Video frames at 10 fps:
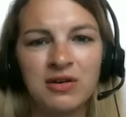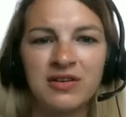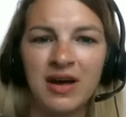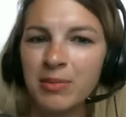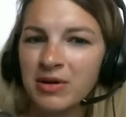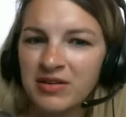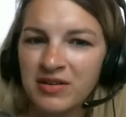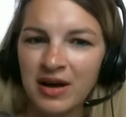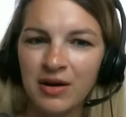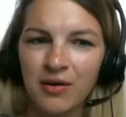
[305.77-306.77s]
tap into
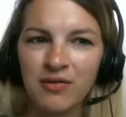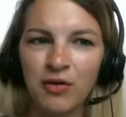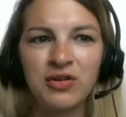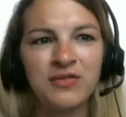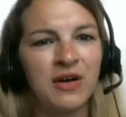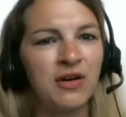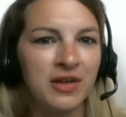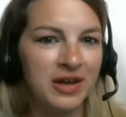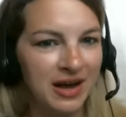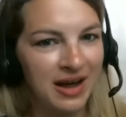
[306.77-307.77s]
that? Or I've always felt
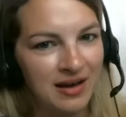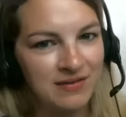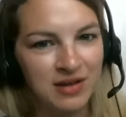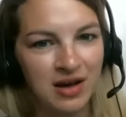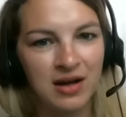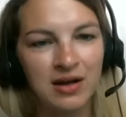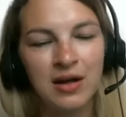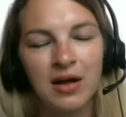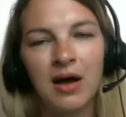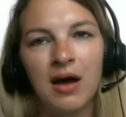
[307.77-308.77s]
like I have that.
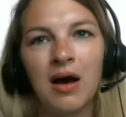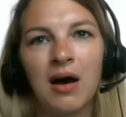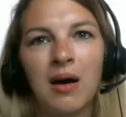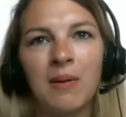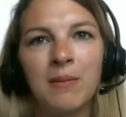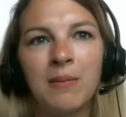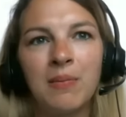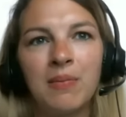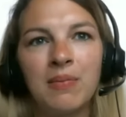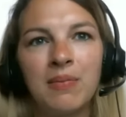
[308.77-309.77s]
Um,
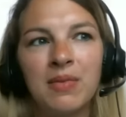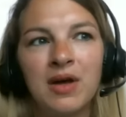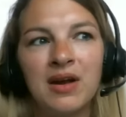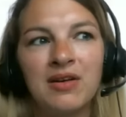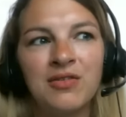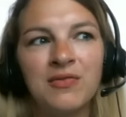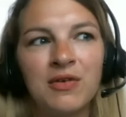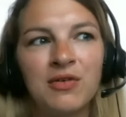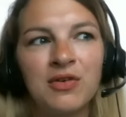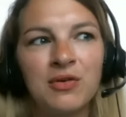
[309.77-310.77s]
and I just
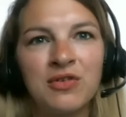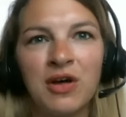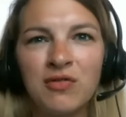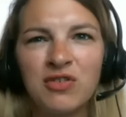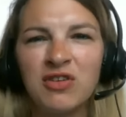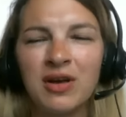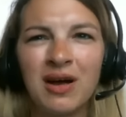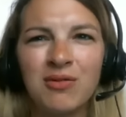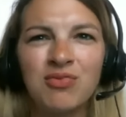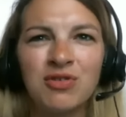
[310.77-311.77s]
felt so selfish. Like
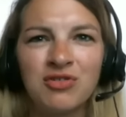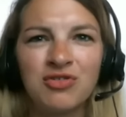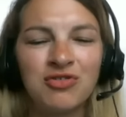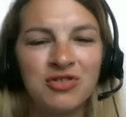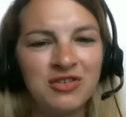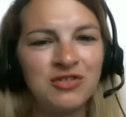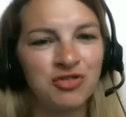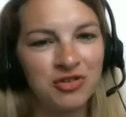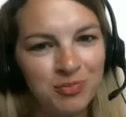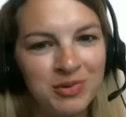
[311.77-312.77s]
I really, this
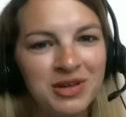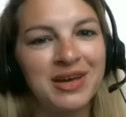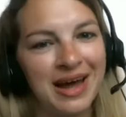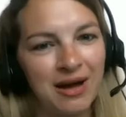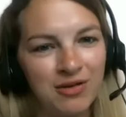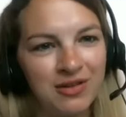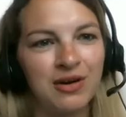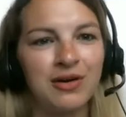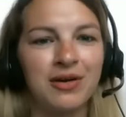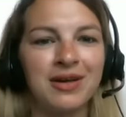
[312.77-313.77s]
should be like out
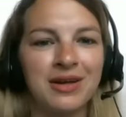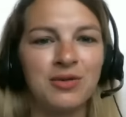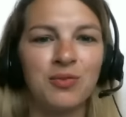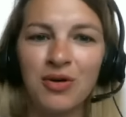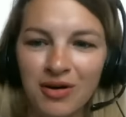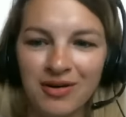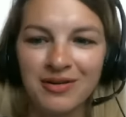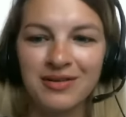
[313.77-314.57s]
there, like in the world,